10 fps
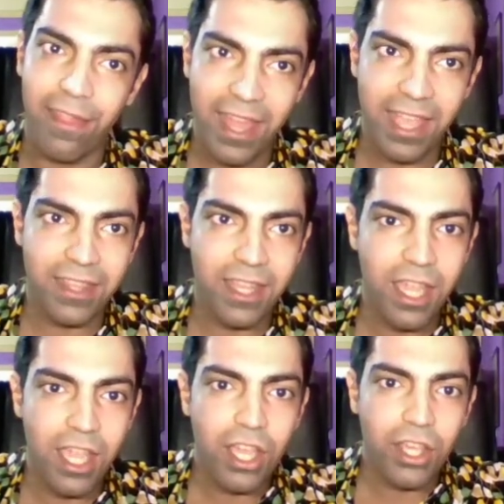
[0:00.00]

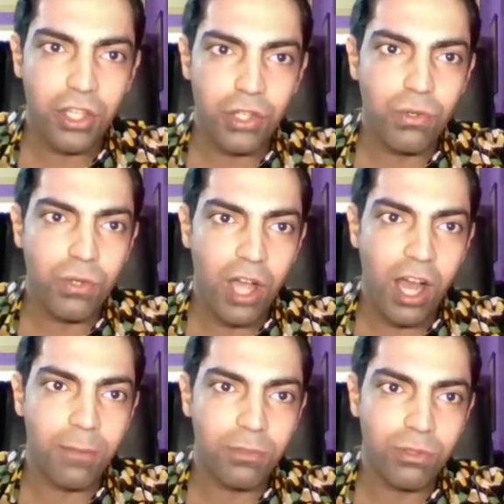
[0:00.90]
Then you
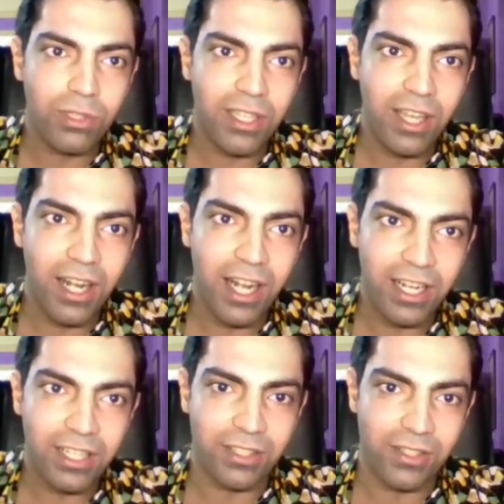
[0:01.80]
come to the
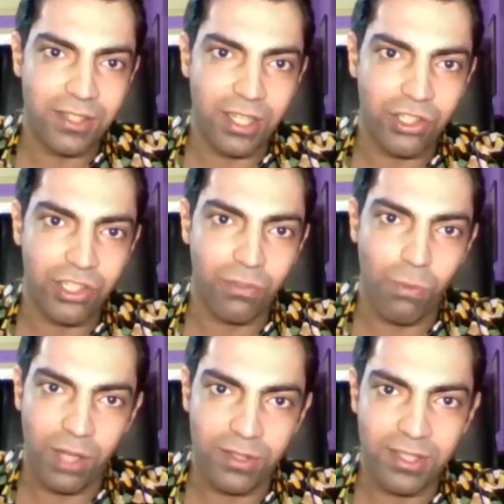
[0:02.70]
earn section